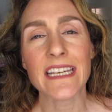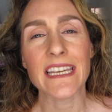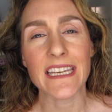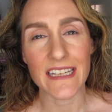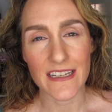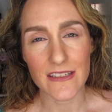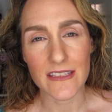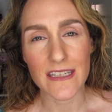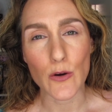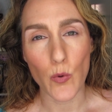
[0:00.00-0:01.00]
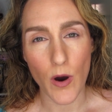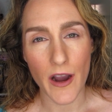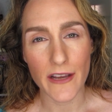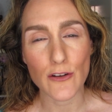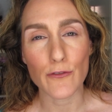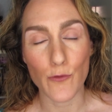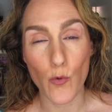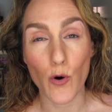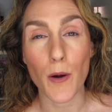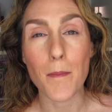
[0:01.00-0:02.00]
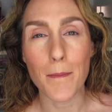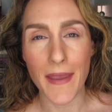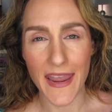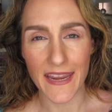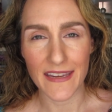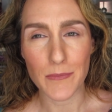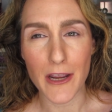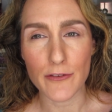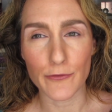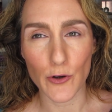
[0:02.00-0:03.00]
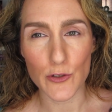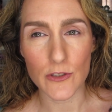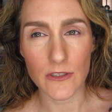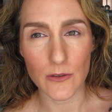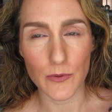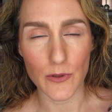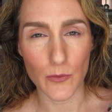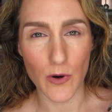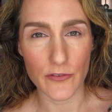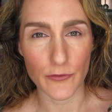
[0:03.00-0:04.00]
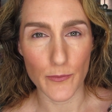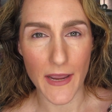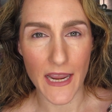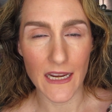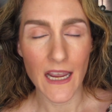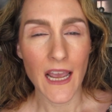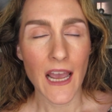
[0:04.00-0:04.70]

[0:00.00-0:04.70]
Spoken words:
It is the quad for May, my first look with the quad for May.